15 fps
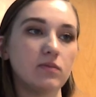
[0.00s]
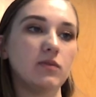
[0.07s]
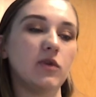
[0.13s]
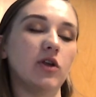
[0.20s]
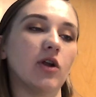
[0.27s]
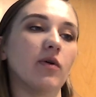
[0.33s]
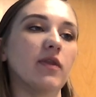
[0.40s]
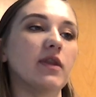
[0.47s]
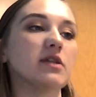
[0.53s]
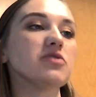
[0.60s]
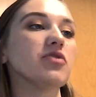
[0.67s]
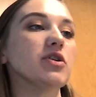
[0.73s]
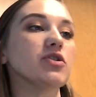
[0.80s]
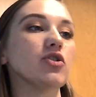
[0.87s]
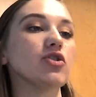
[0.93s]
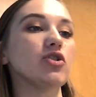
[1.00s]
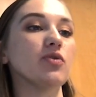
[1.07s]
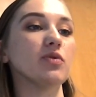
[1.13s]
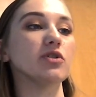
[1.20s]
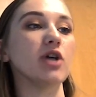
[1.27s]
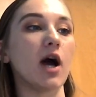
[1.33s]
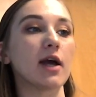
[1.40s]
in this research who
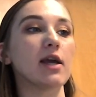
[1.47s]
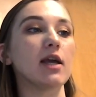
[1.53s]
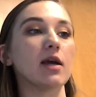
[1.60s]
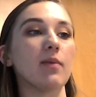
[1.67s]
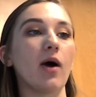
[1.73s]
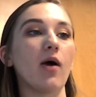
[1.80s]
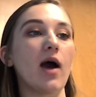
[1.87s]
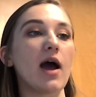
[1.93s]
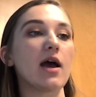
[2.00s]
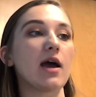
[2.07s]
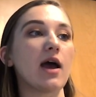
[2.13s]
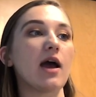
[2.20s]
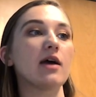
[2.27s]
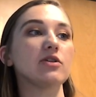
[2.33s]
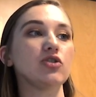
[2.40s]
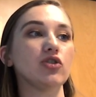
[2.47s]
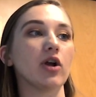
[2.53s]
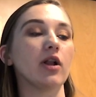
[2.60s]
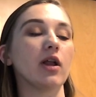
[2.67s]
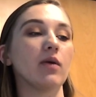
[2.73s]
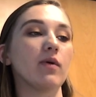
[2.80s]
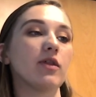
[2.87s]
we're talking about
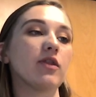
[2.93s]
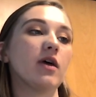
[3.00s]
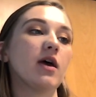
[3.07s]
struggling with